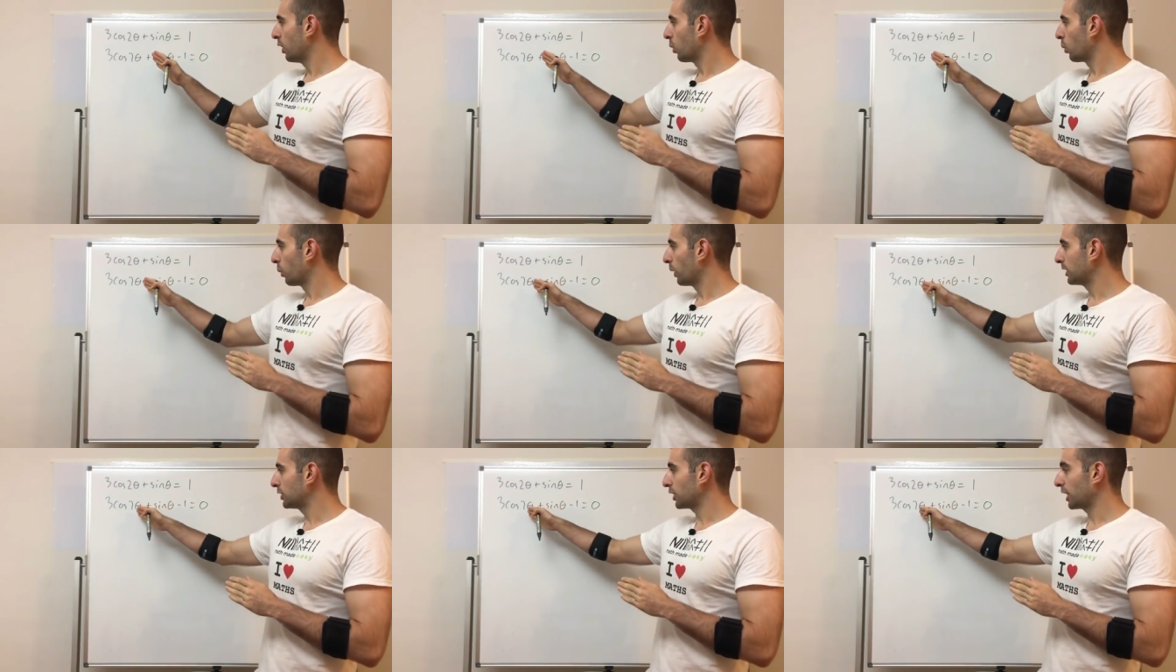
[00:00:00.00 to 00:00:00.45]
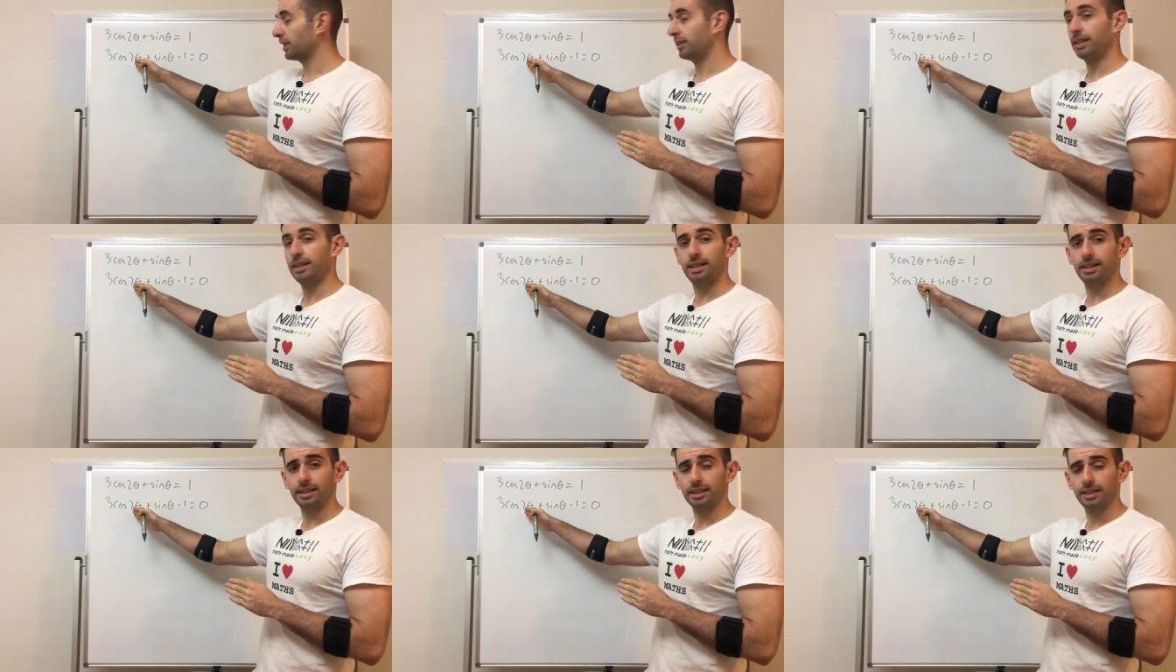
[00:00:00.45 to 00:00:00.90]
Which
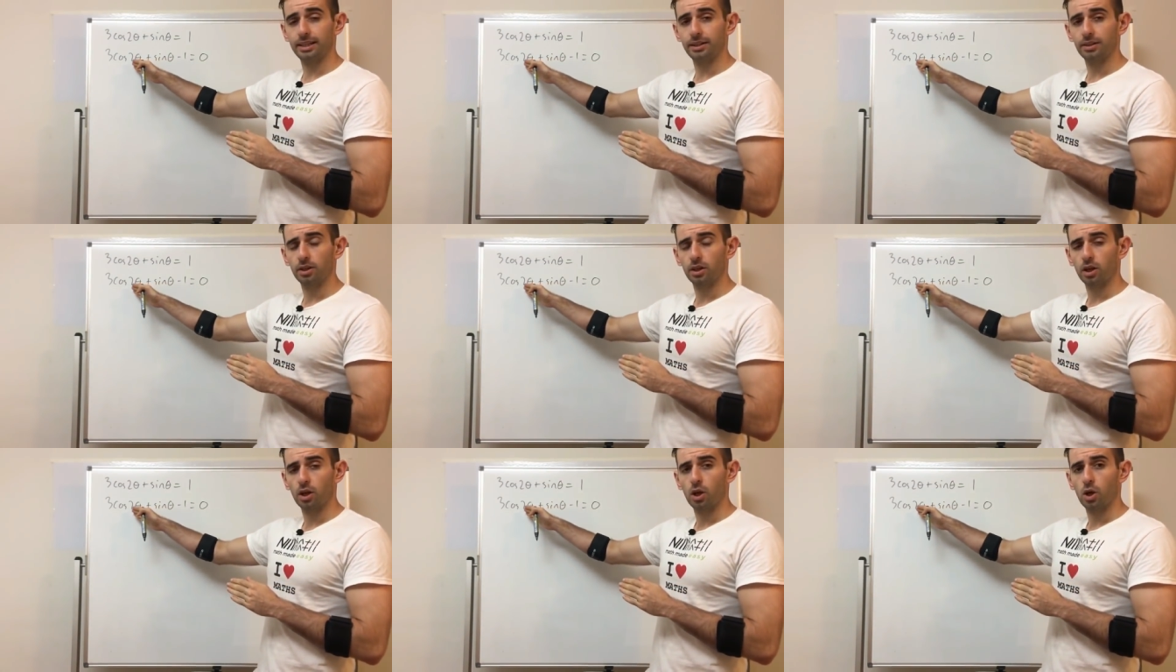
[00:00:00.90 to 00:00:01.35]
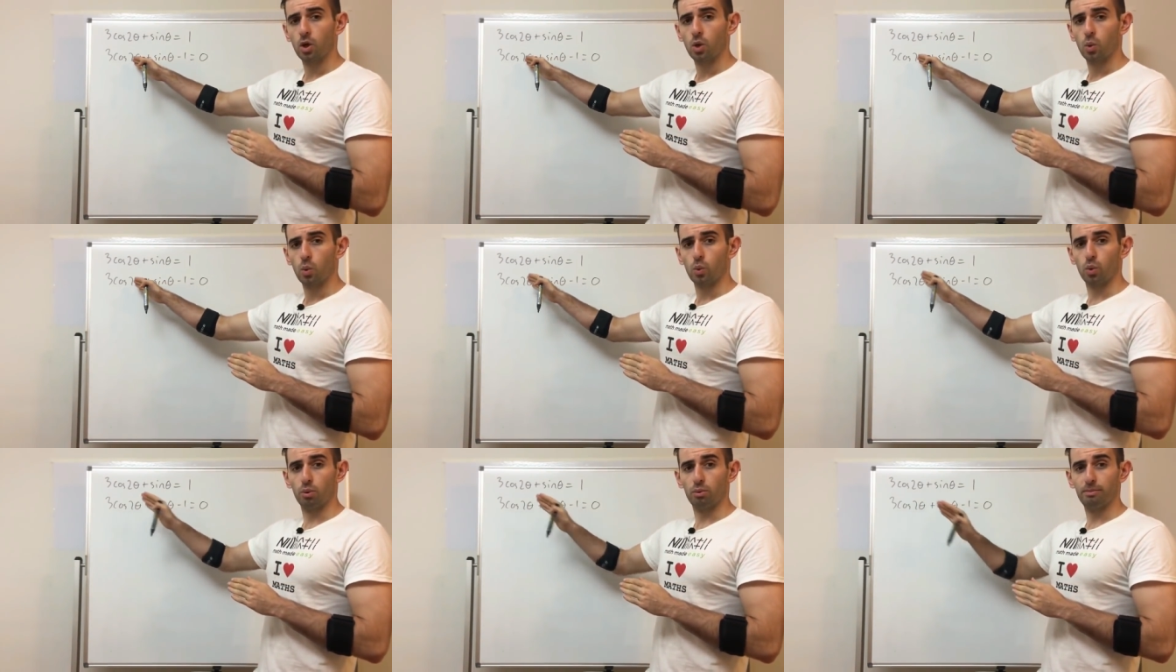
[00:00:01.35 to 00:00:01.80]
identity
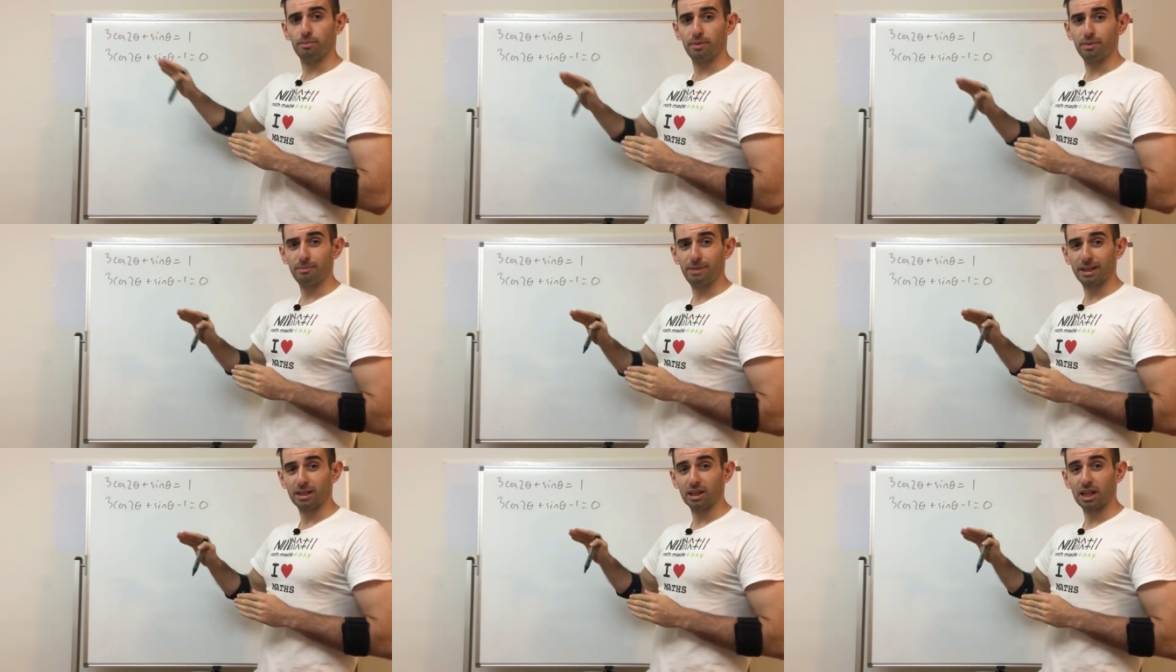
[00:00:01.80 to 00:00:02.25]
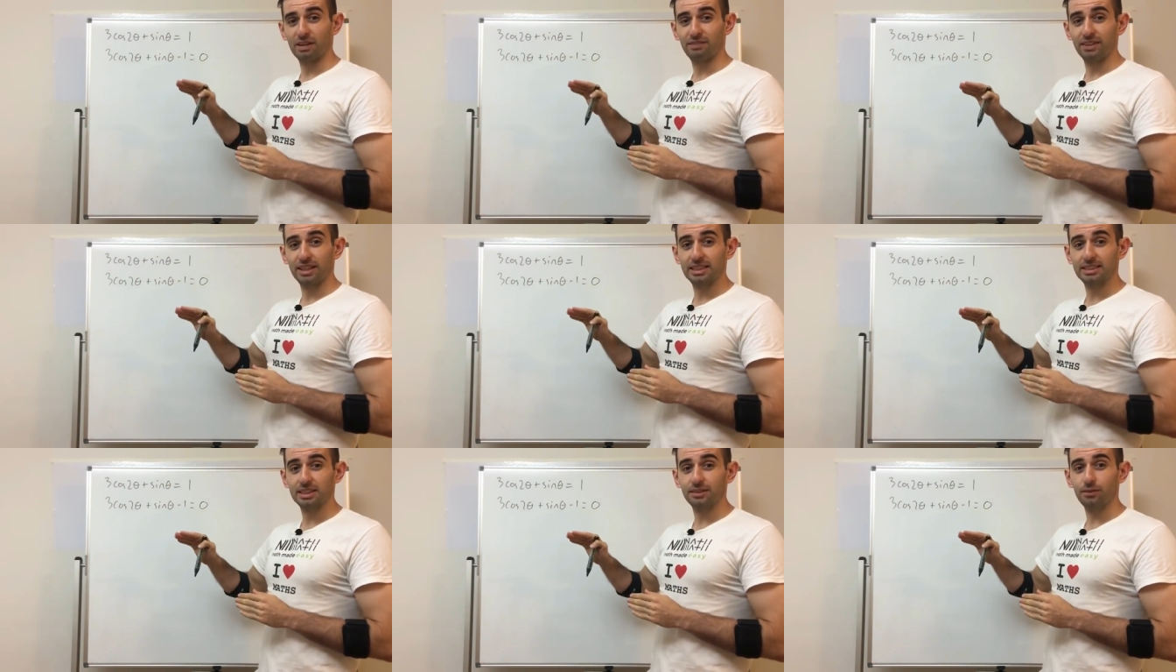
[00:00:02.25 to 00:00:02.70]
will make life
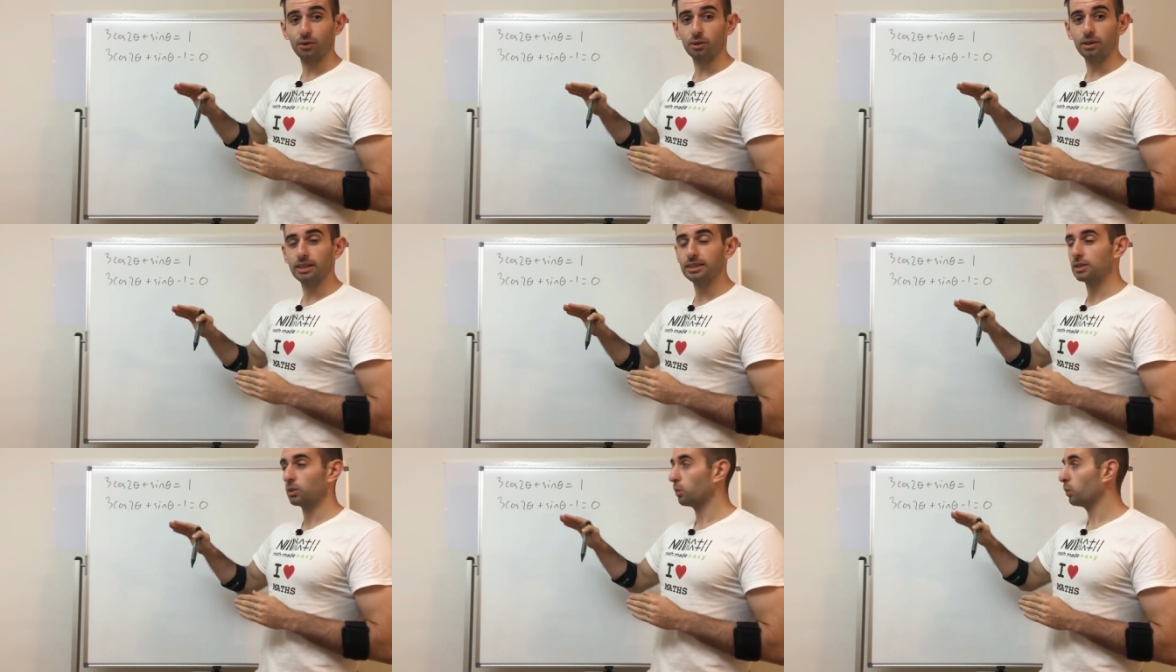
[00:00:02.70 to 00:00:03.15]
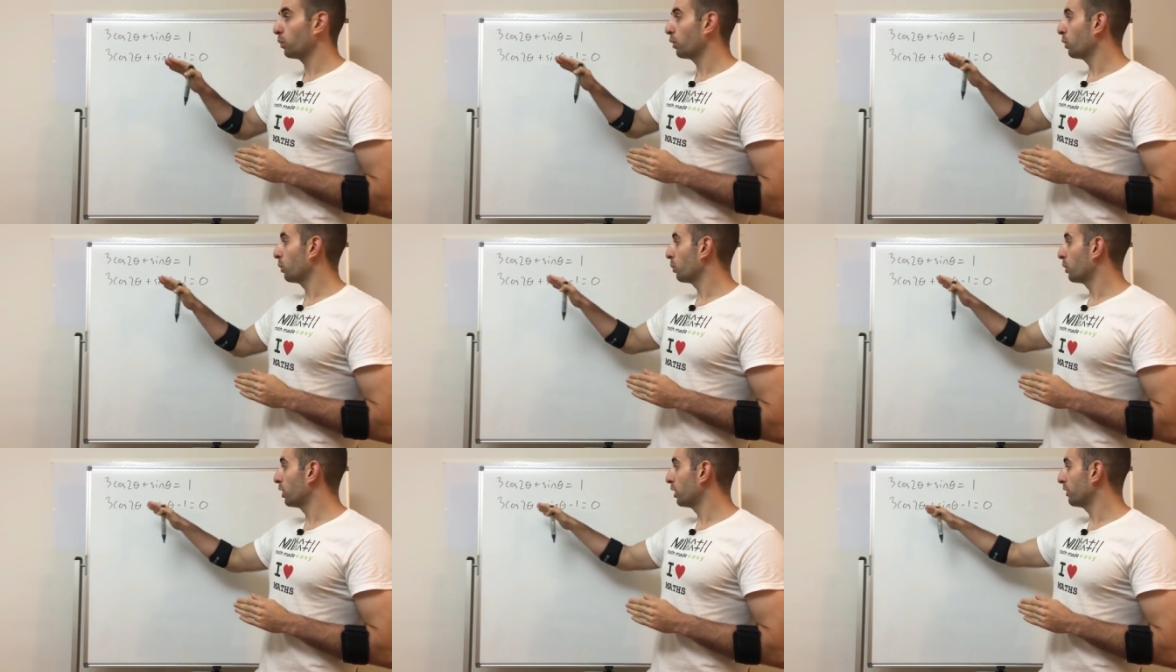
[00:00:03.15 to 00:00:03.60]
easier for us?
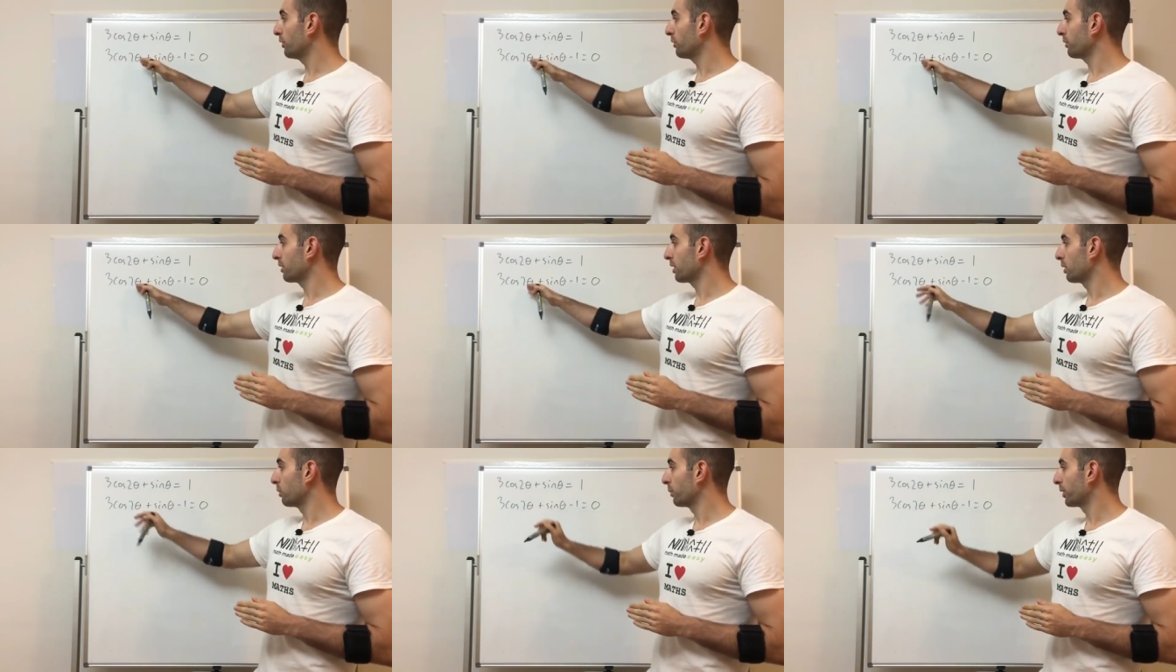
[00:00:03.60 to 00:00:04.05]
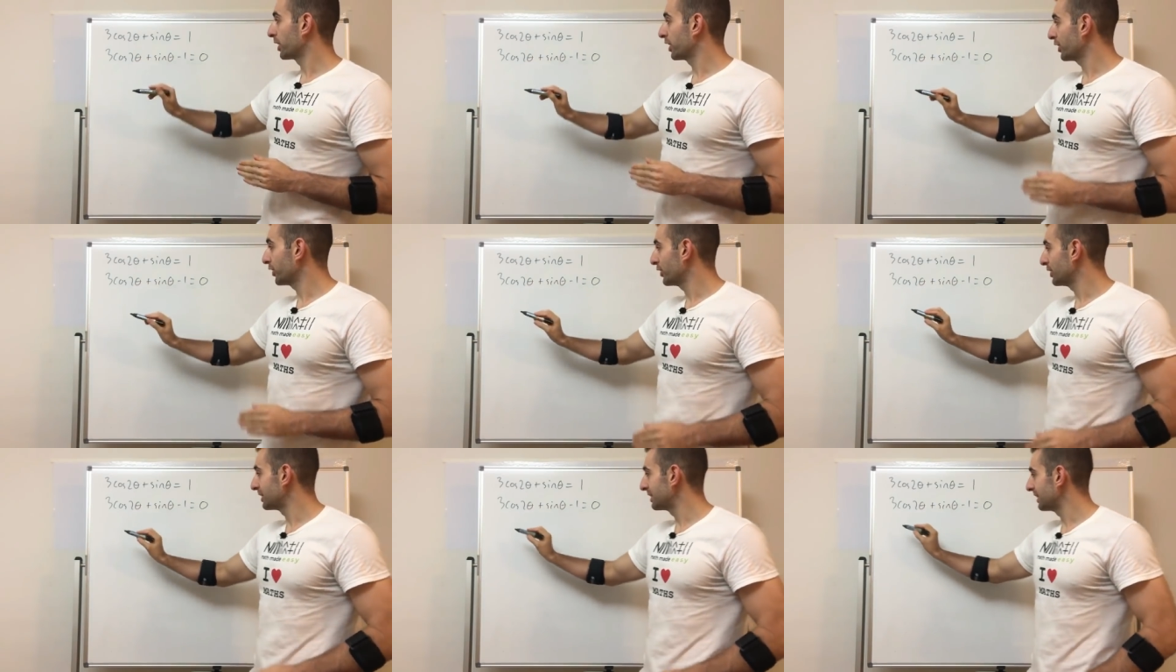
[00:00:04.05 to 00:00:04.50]
Well, we're
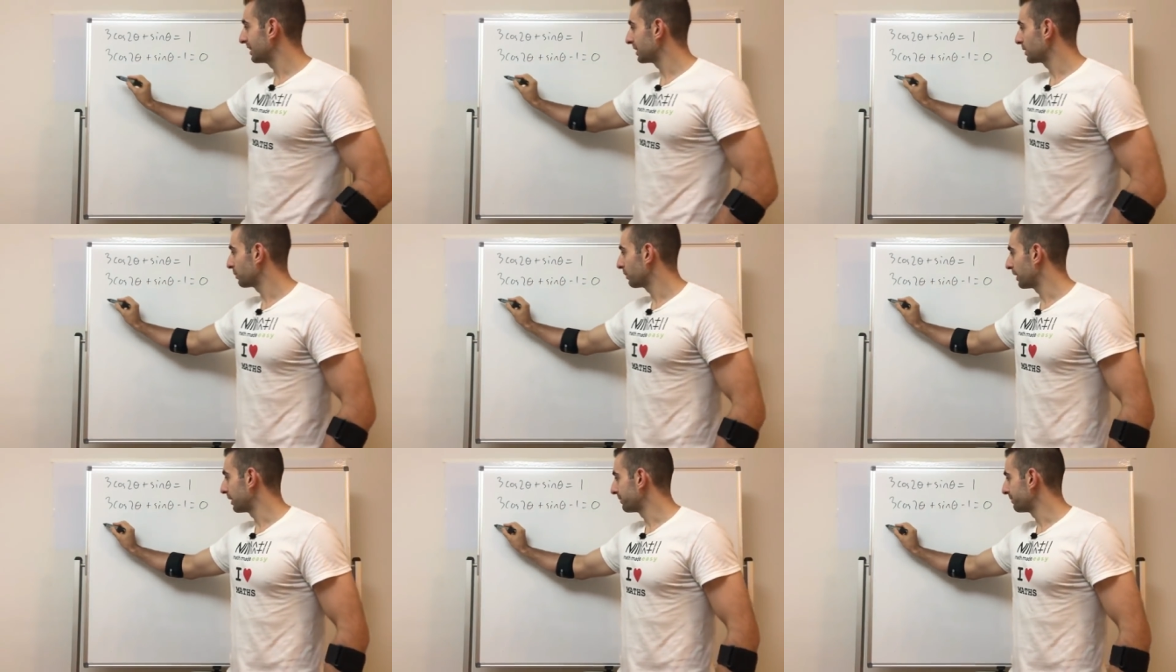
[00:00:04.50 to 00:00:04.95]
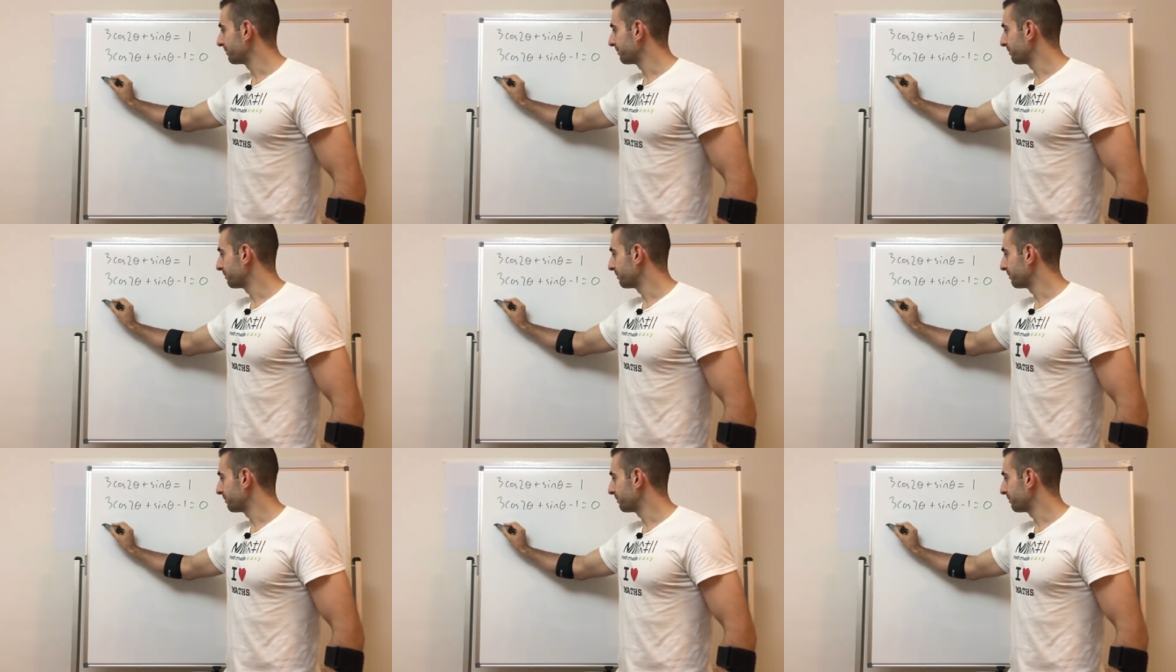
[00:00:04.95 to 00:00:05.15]
going to use this one.